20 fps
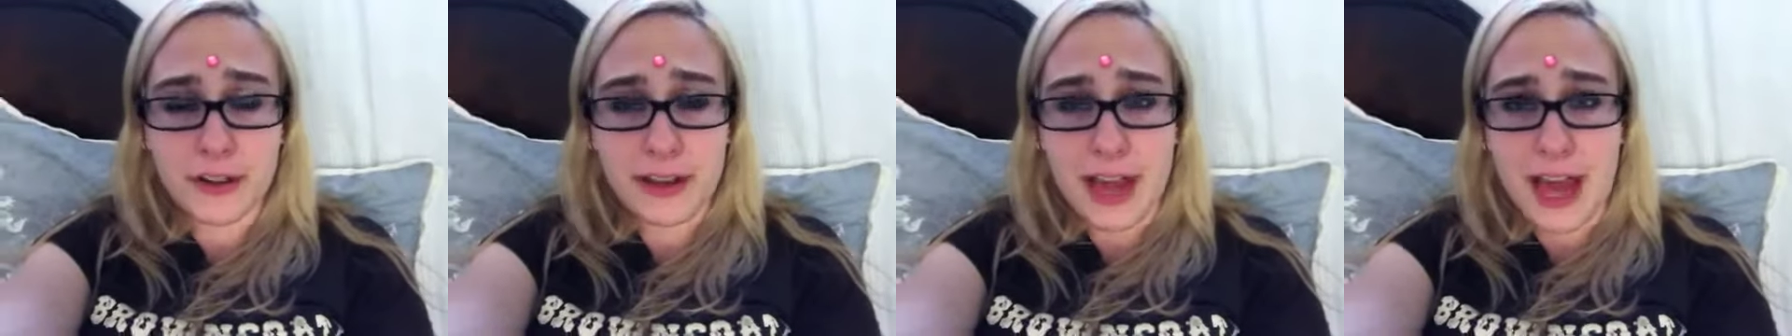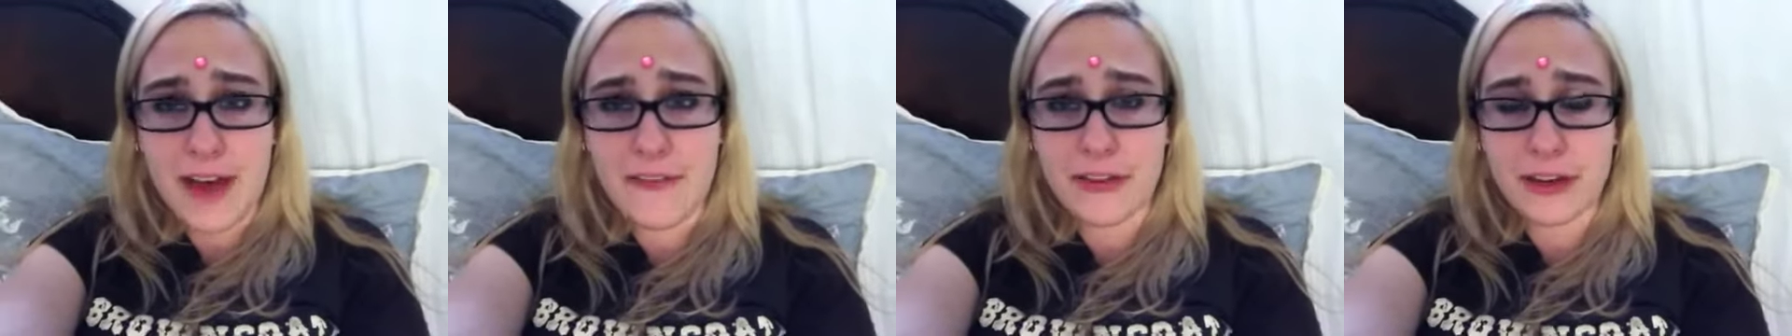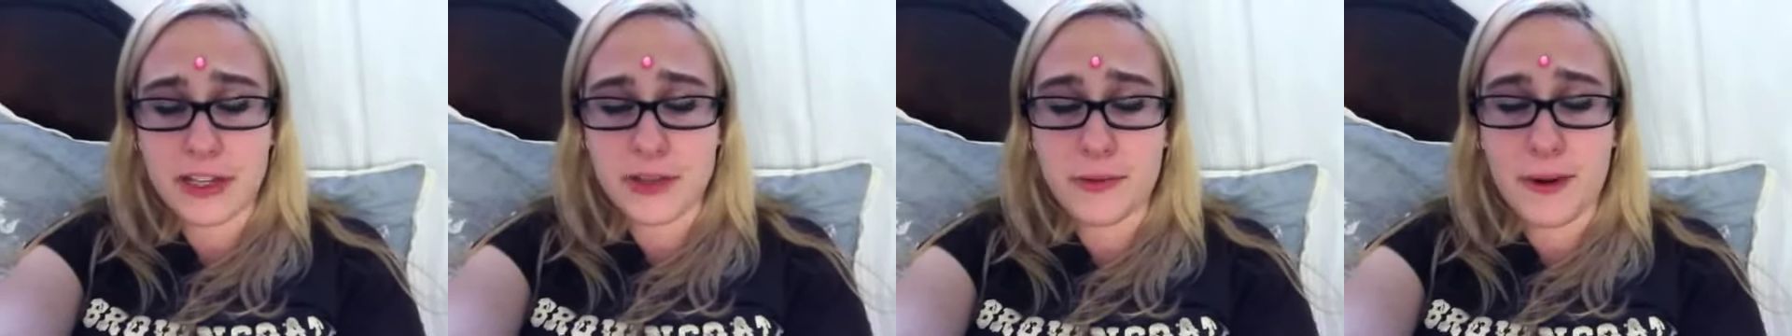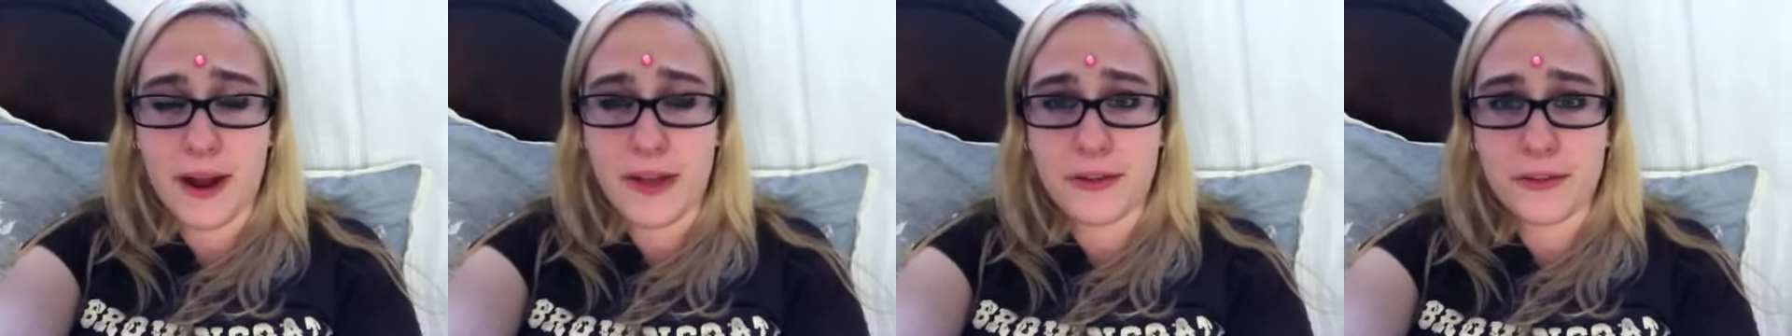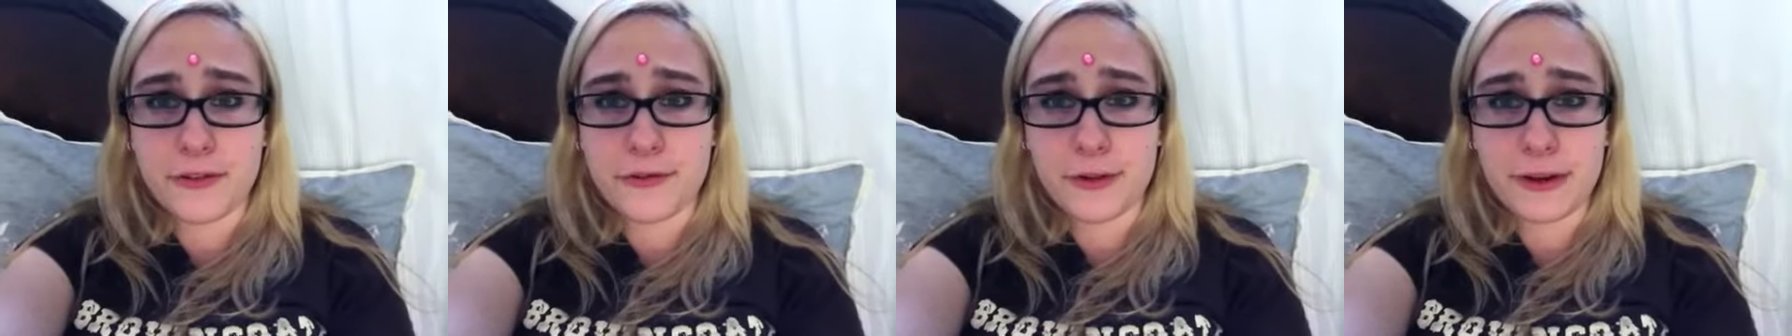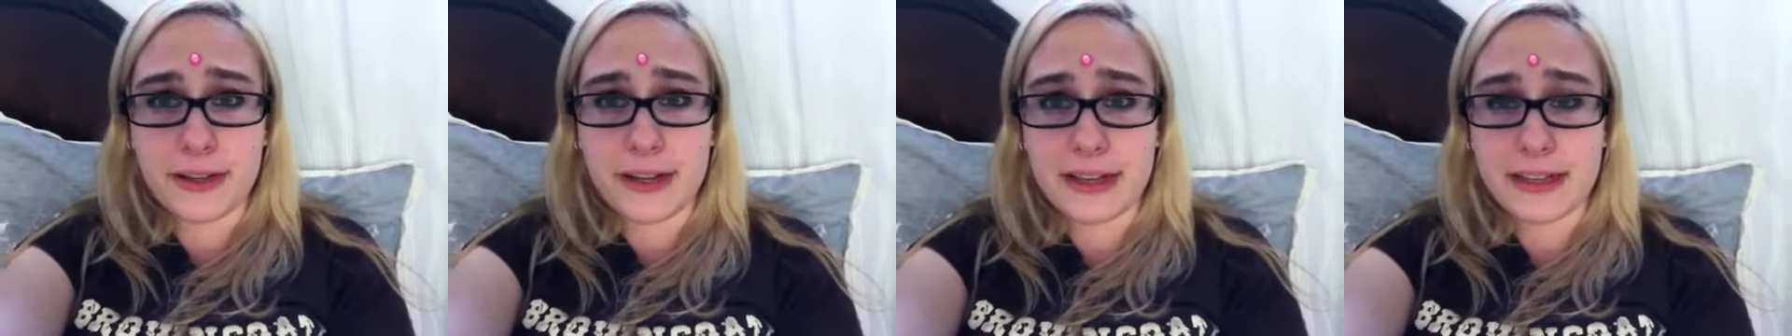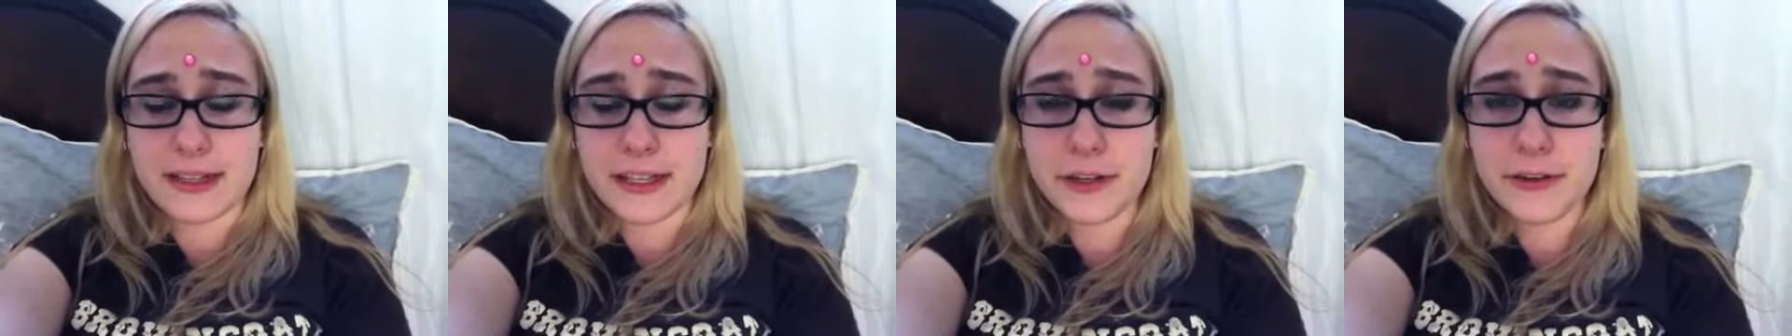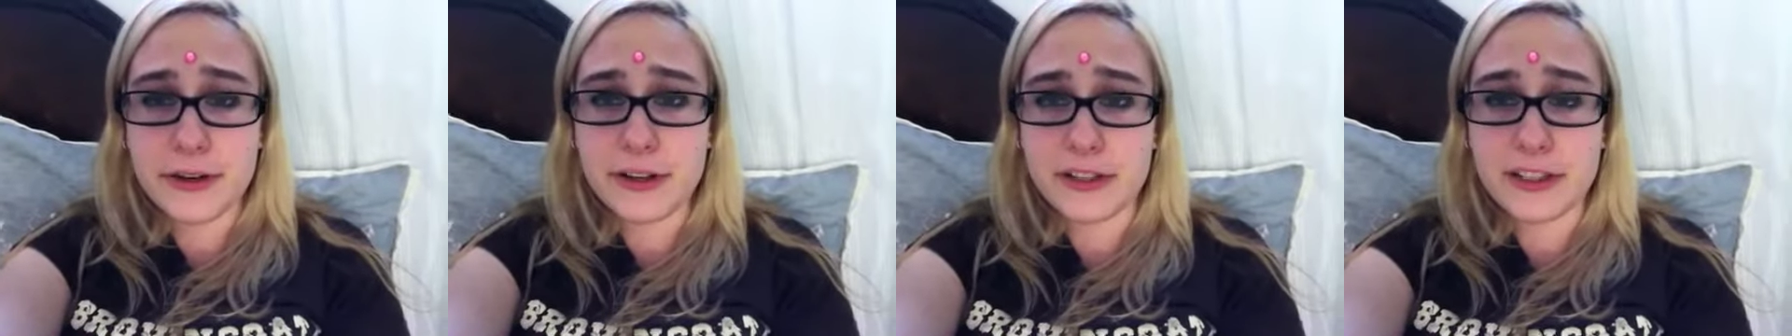having to either drink a
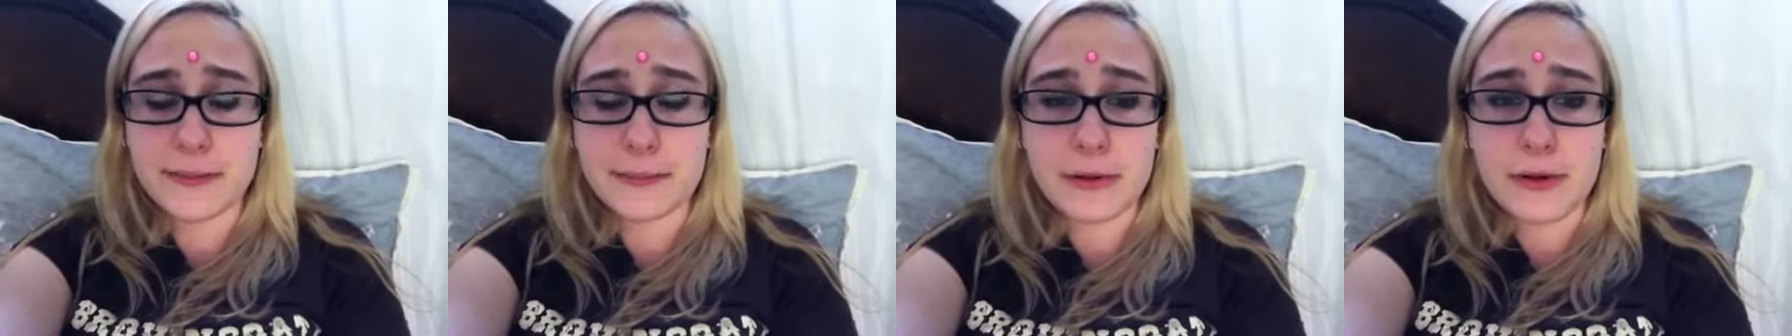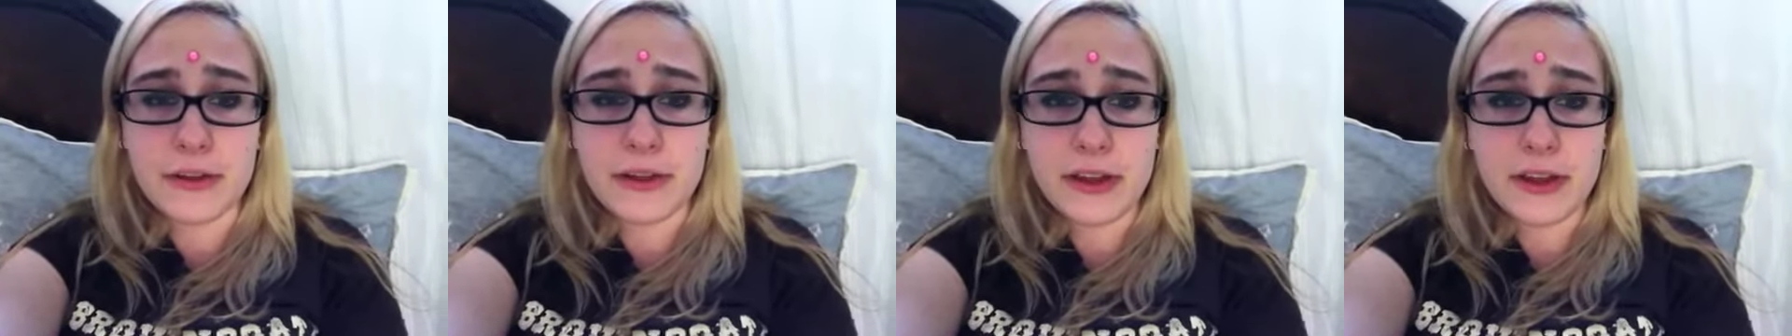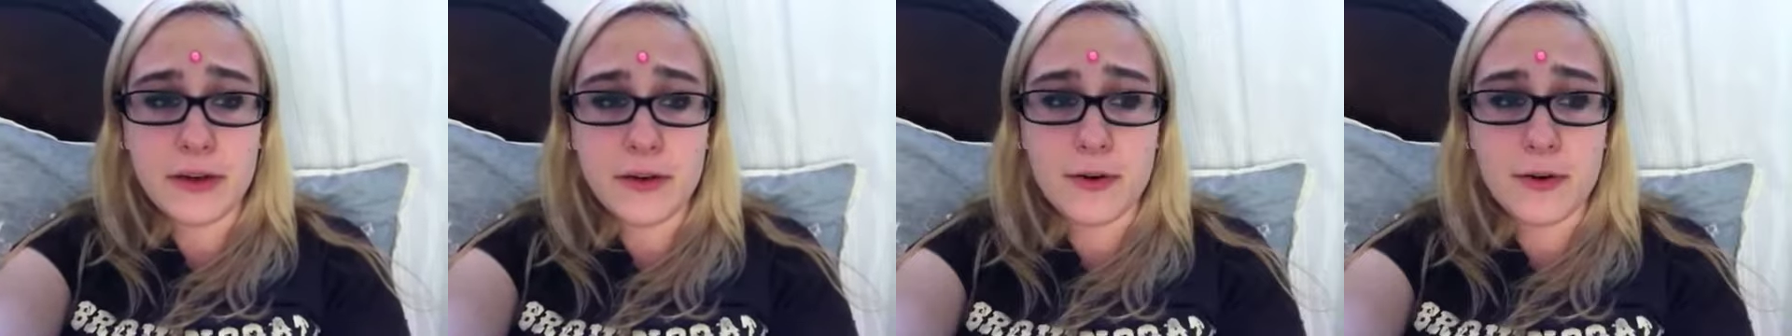cereal smoothie